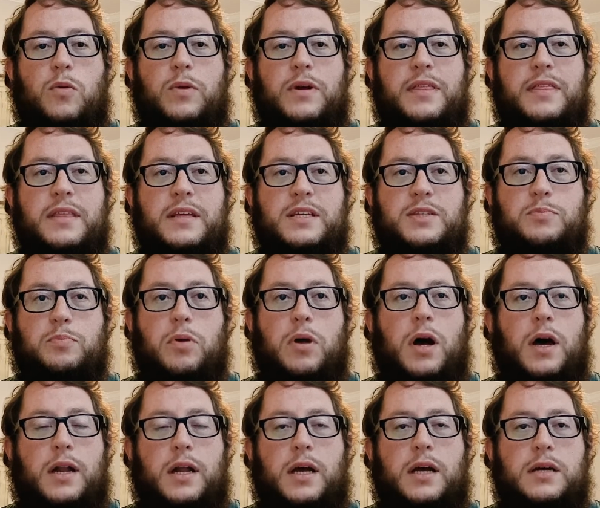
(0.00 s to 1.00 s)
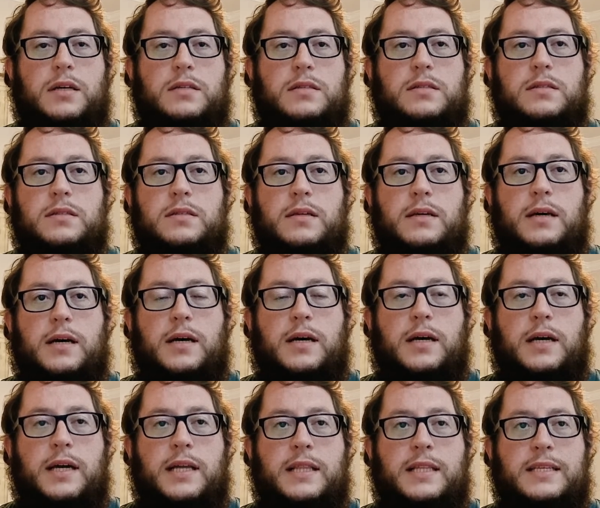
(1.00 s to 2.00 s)
with these products
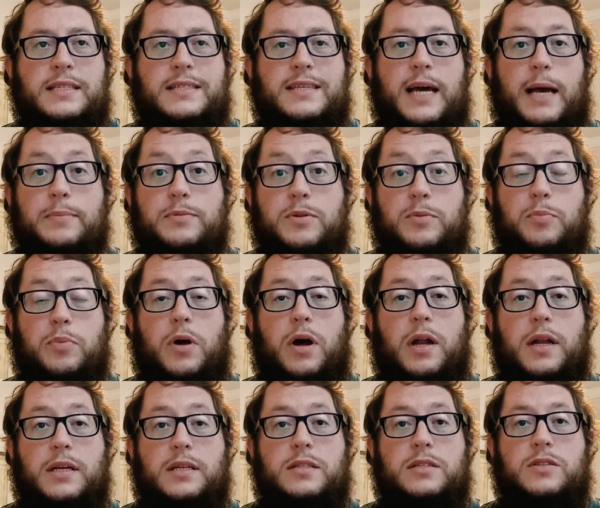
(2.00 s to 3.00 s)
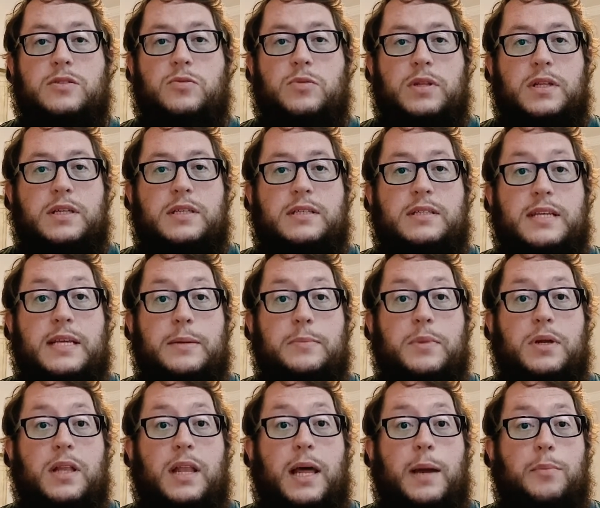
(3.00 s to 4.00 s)
uh, and these types of products is really
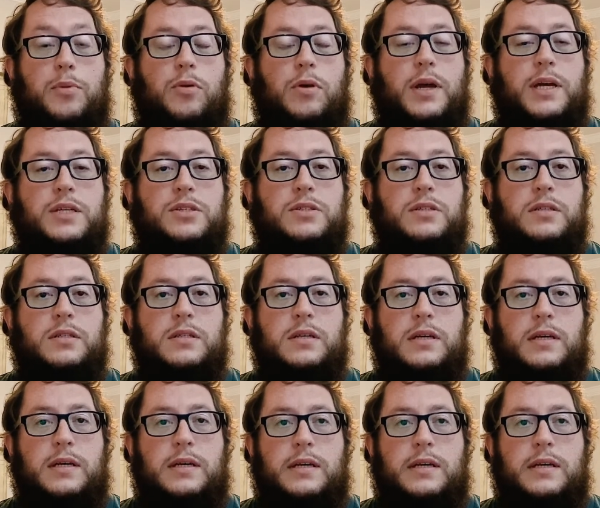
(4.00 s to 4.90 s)
team collaboration.